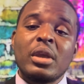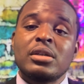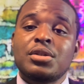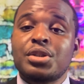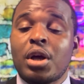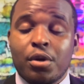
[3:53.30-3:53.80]

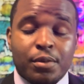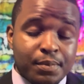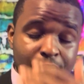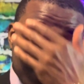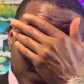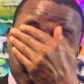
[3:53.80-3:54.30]
So
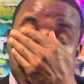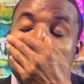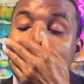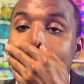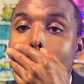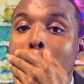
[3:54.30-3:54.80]

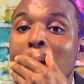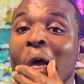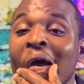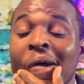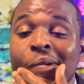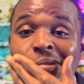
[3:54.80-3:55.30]

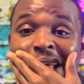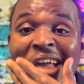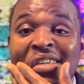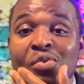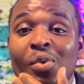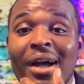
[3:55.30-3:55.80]
that
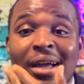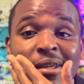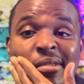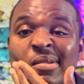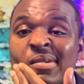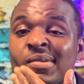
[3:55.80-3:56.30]
is why
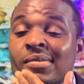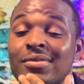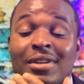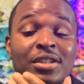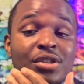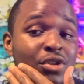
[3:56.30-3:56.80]

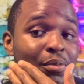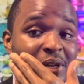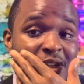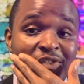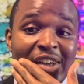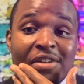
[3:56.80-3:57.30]
there are so
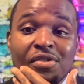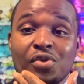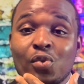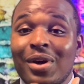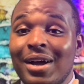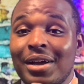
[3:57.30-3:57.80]
many factors
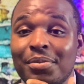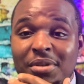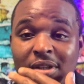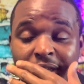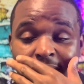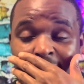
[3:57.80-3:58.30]
why I
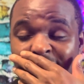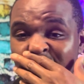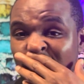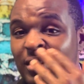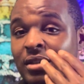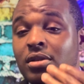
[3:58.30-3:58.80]
believe
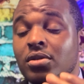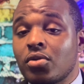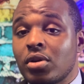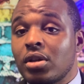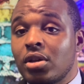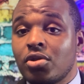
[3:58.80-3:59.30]

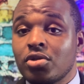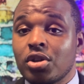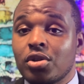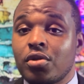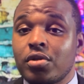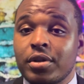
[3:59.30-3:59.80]
student loans are
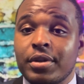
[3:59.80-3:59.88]
going to